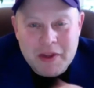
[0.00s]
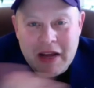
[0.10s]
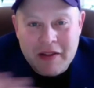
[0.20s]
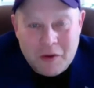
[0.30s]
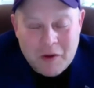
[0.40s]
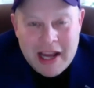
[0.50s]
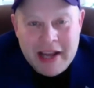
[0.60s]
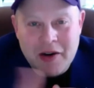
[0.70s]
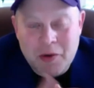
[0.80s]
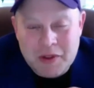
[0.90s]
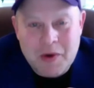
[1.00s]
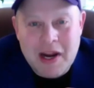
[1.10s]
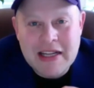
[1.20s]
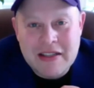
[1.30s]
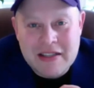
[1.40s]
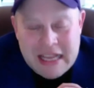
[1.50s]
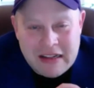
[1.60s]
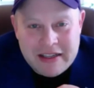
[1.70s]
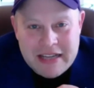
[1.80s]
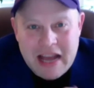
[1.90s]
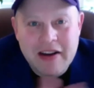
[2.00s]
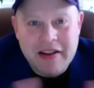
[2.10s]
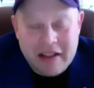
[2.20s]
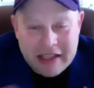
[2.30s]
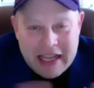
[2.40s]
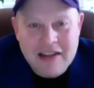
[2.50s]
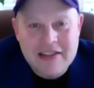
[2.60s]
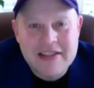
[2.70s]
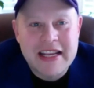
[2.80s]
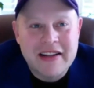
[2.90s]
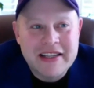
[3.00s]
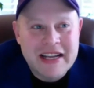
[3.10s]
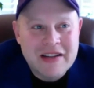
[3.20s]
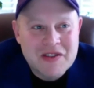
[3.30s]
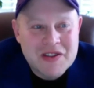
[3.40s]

without the ride or with the ride scaling down and then the gala scaling down.